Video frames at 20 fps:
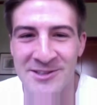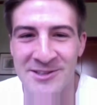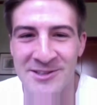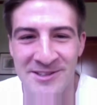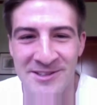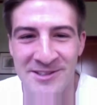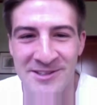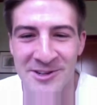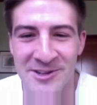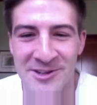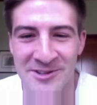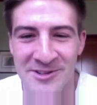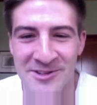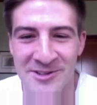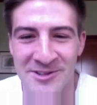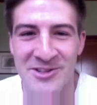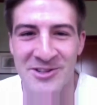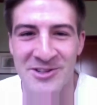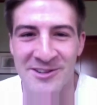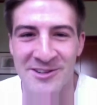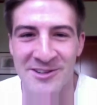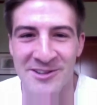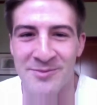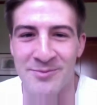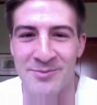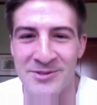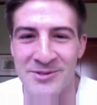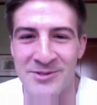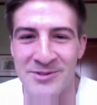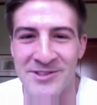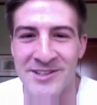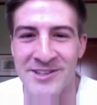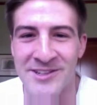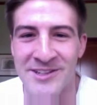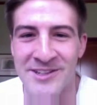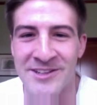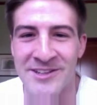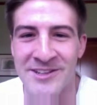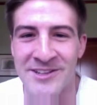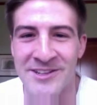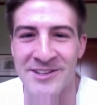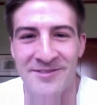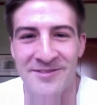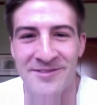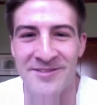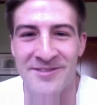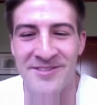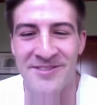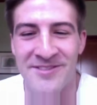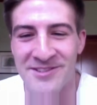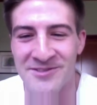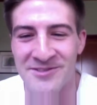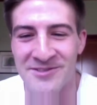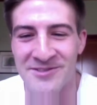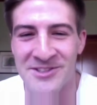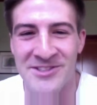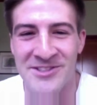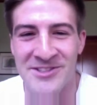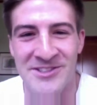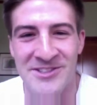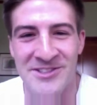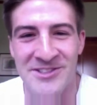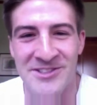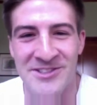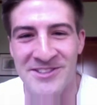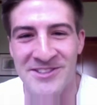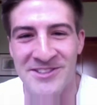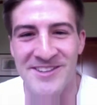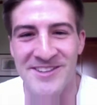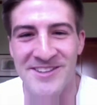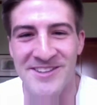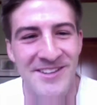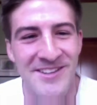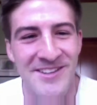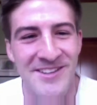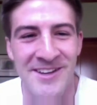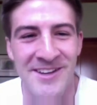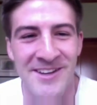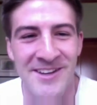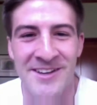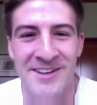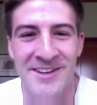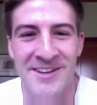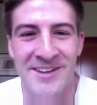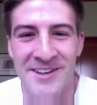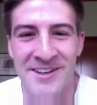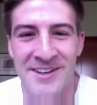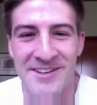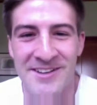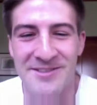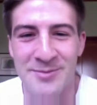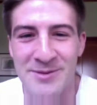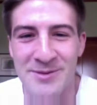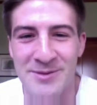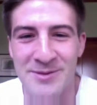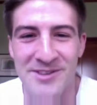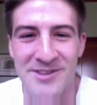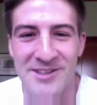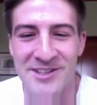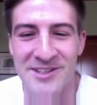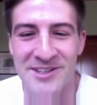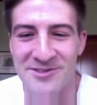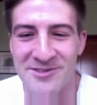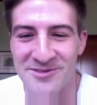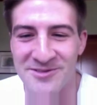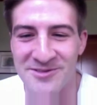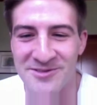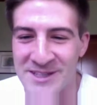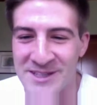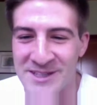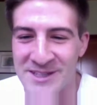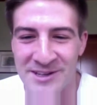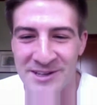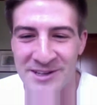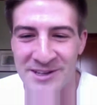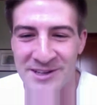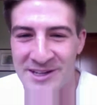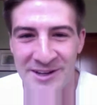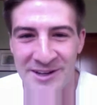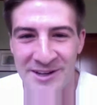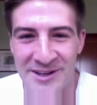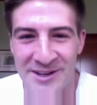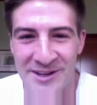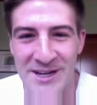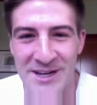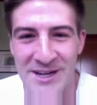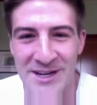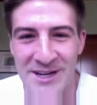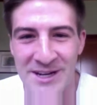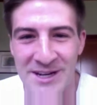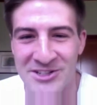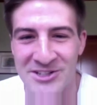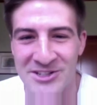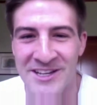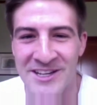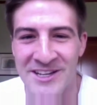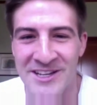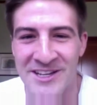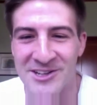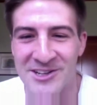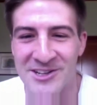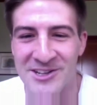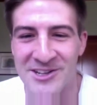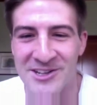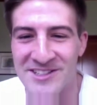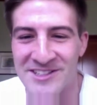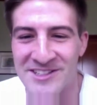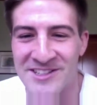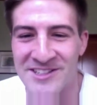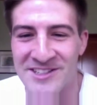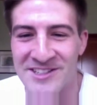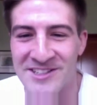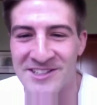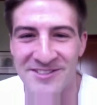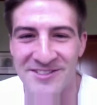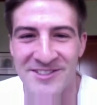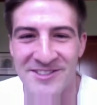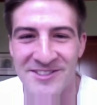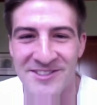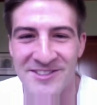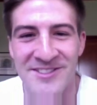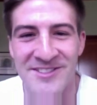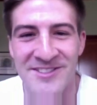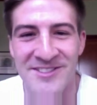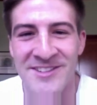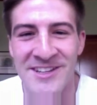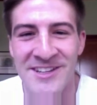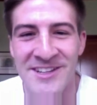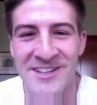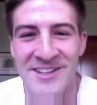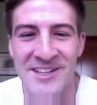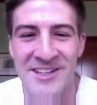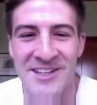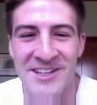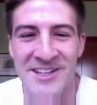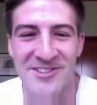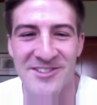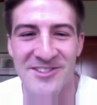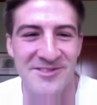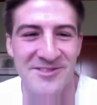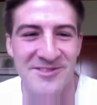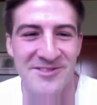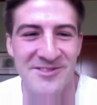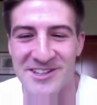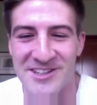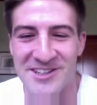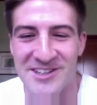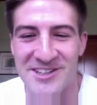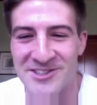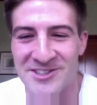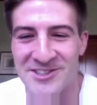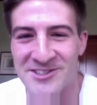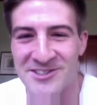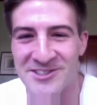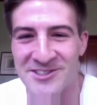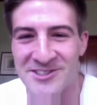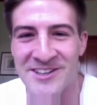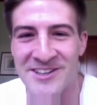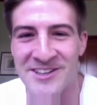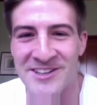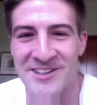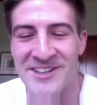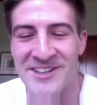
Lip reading: to run around a track with boots on was just, people thought of me and Patrick Sheehan were crazy. Carolyn was there too. And,